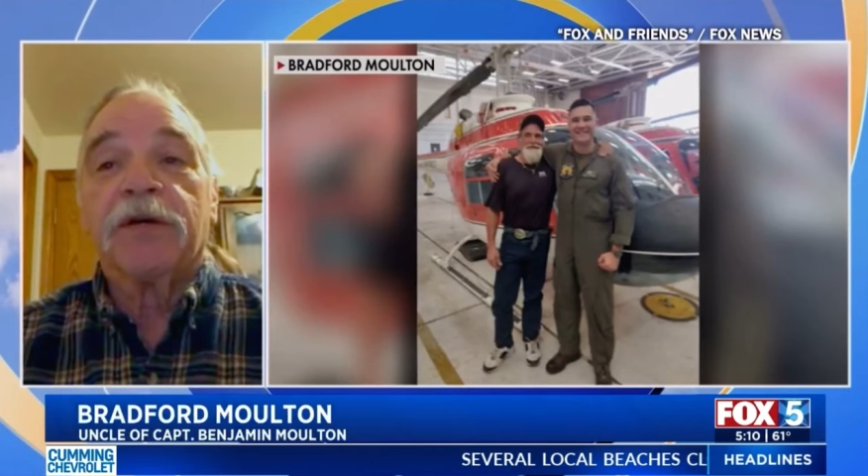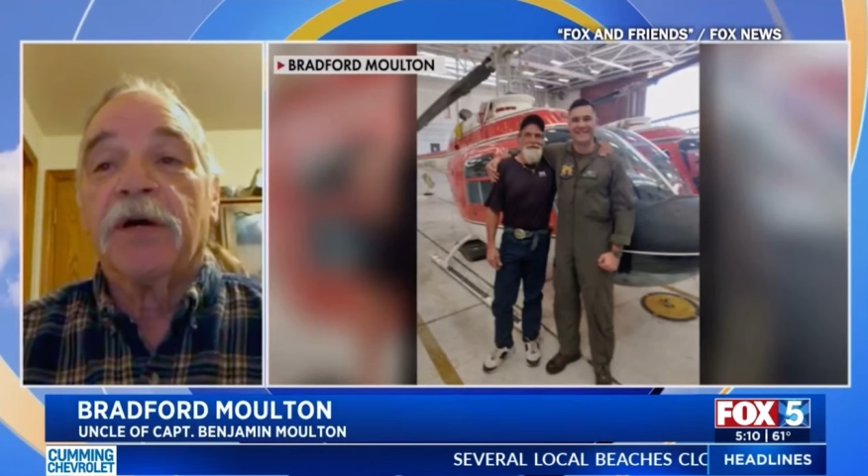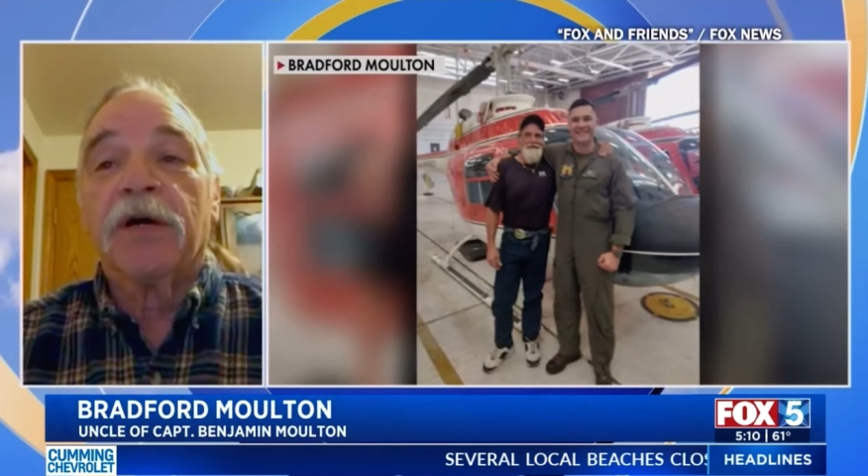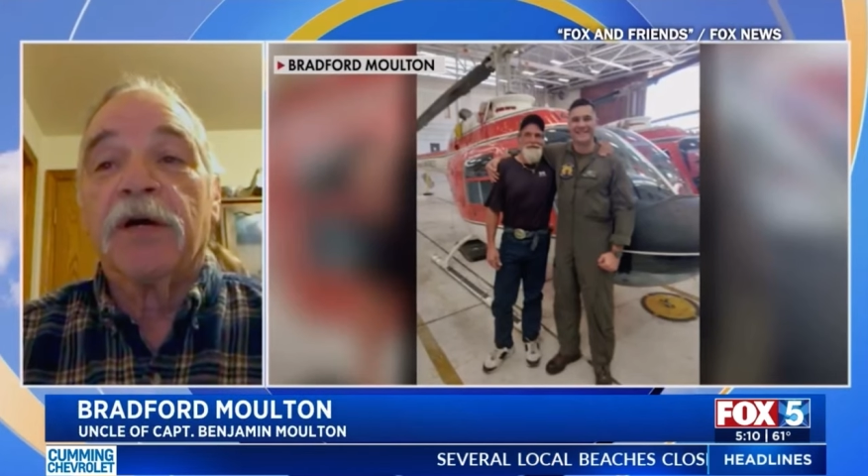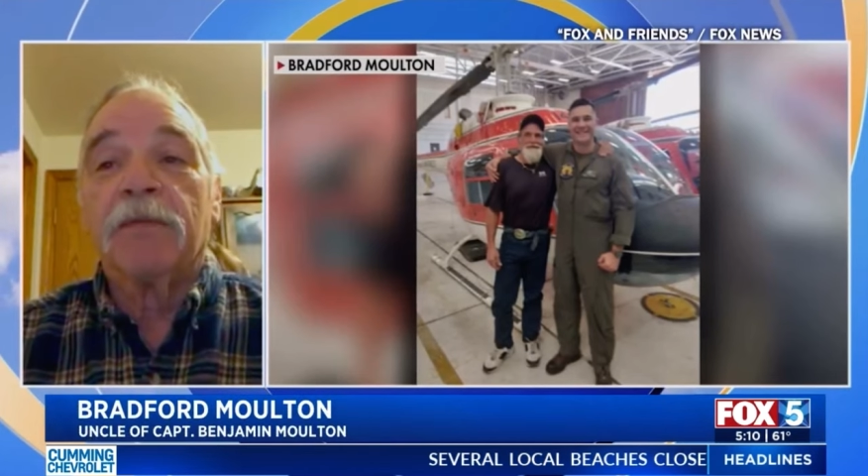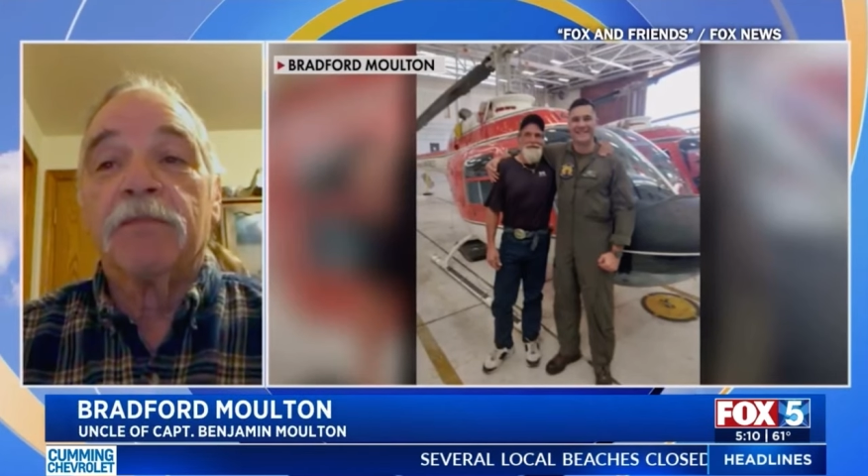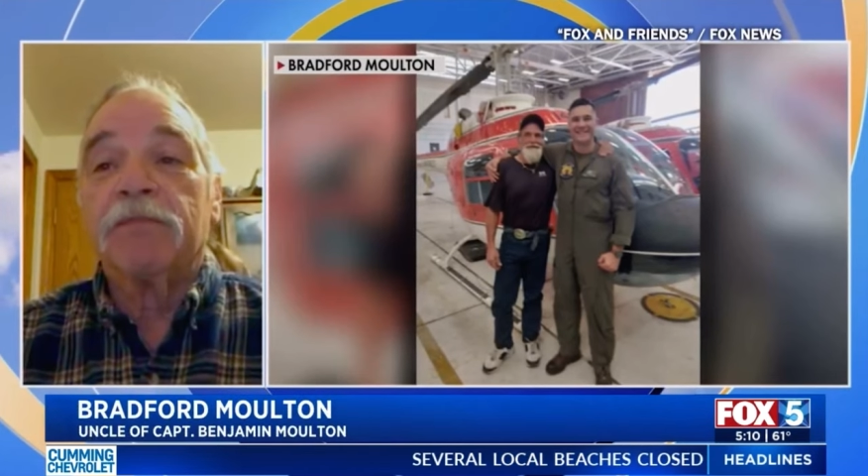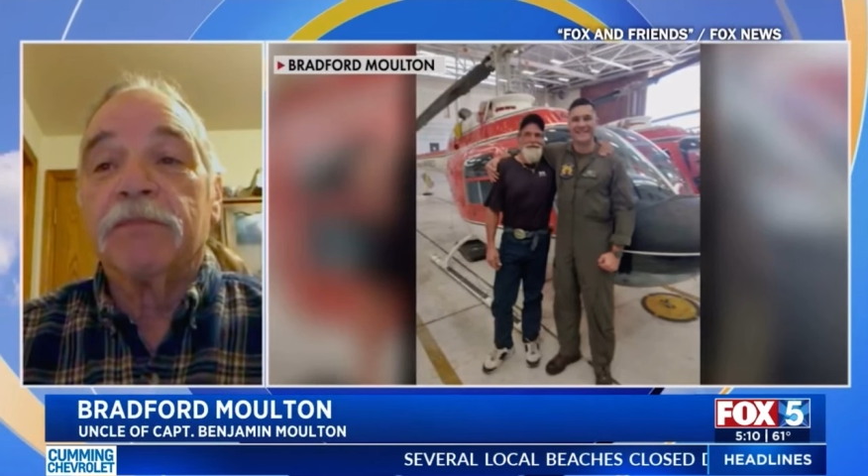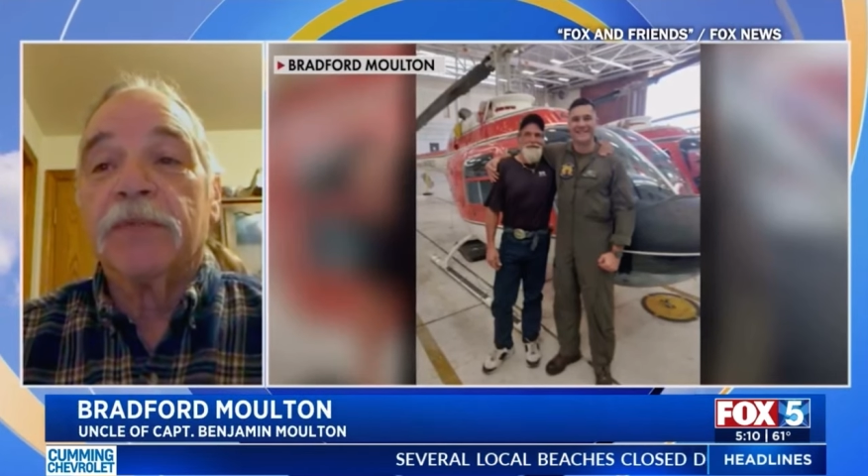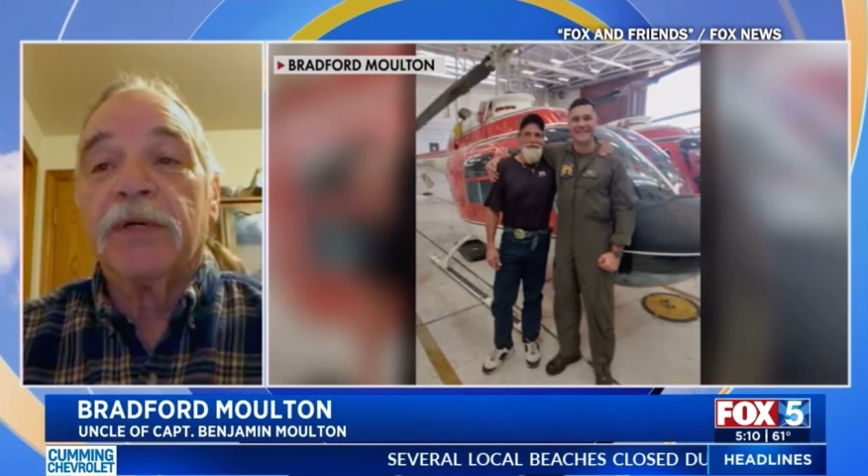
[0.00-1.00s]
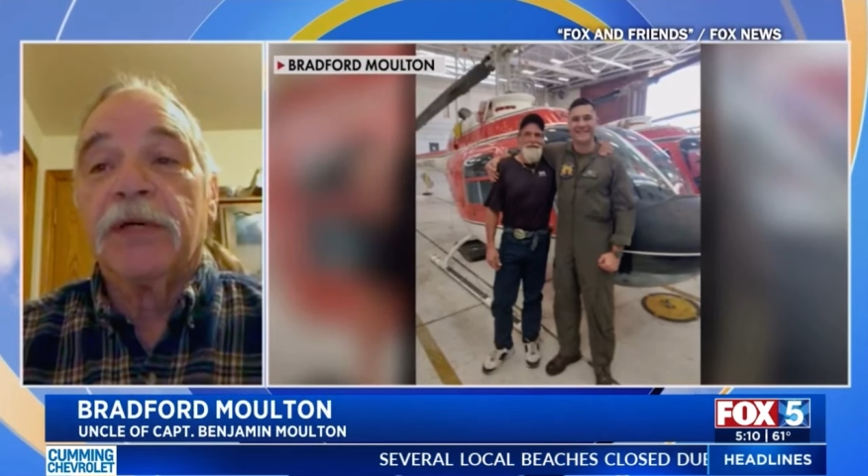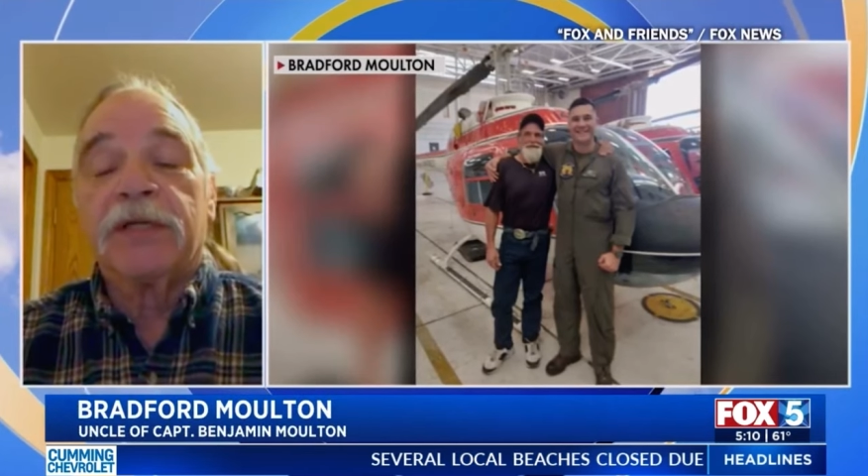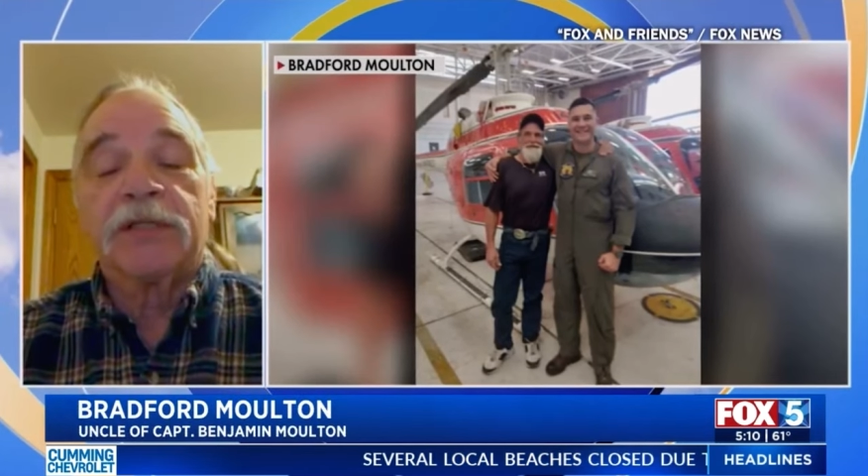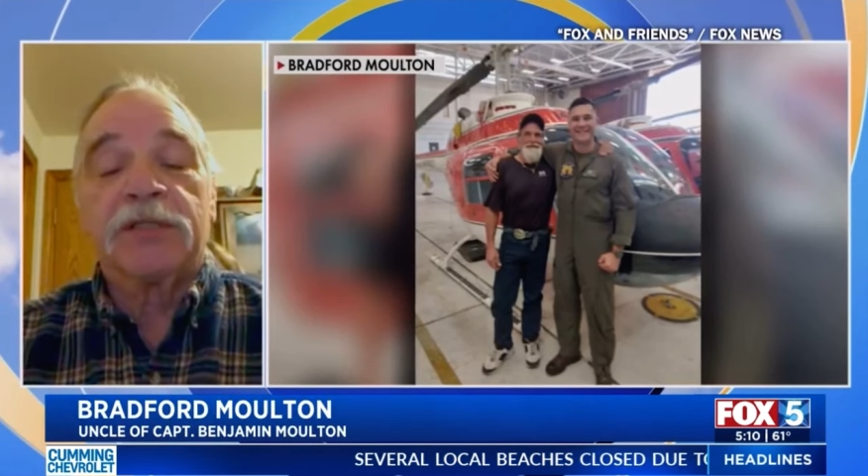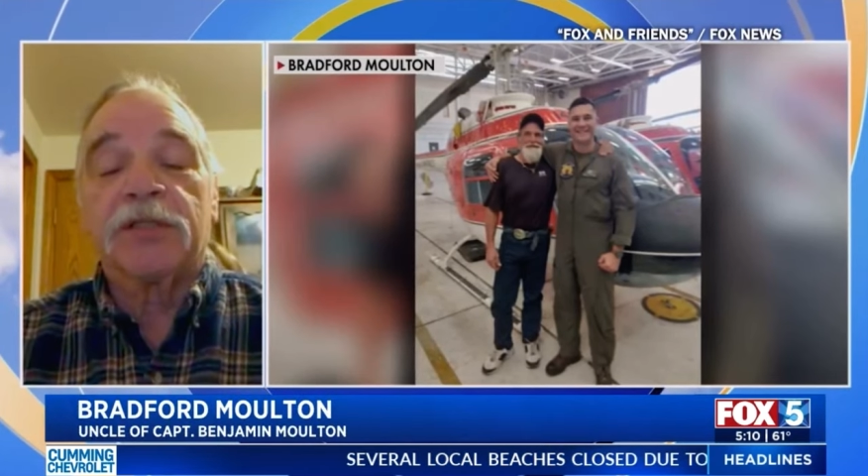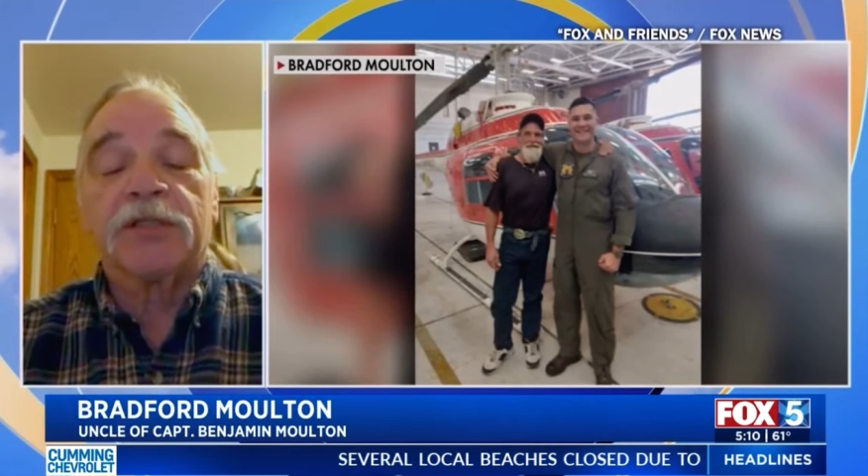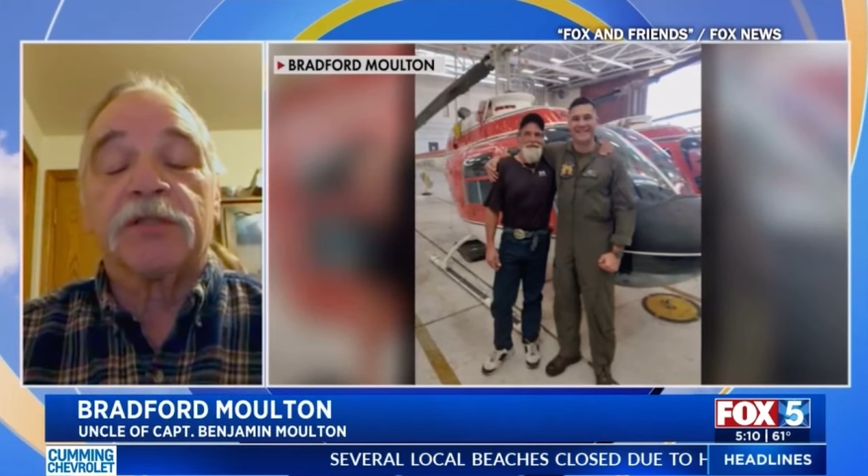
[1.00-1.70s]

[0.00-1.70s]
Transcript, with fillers: Um, and it's just